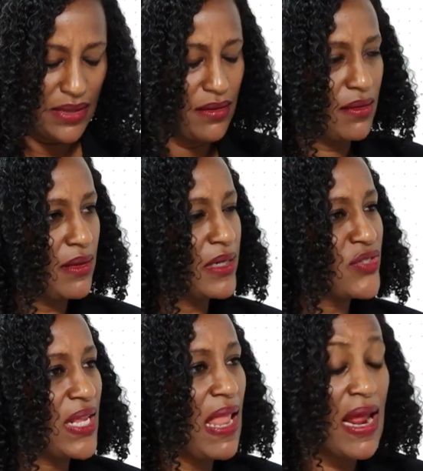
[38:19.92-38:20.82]

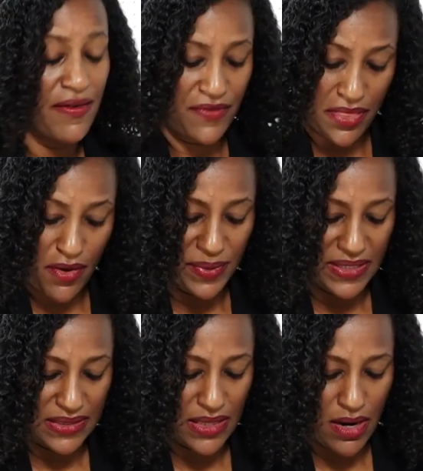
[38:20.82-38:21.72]
There's a lot of
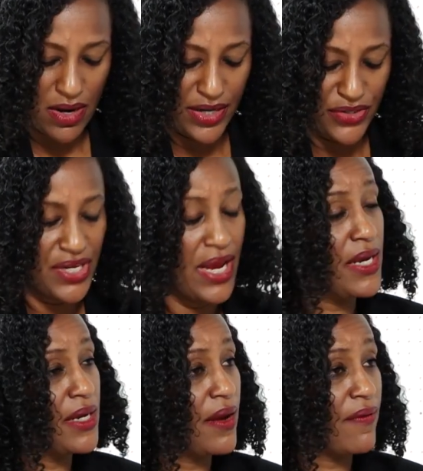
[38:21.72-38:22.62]
Ethiopians that are
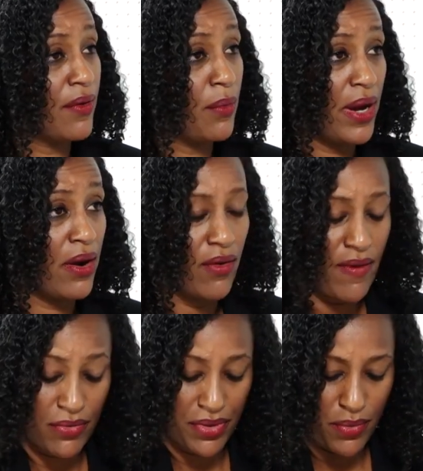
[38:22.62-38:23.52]
educated everywhere
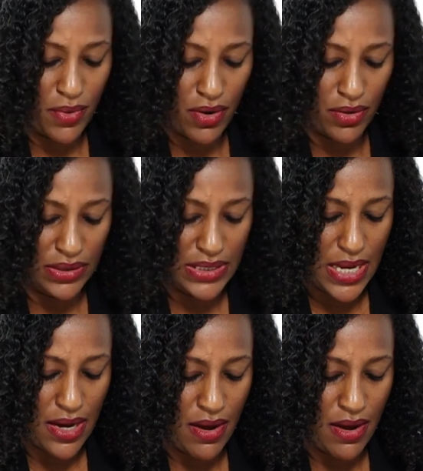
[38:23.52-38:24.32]
around the world.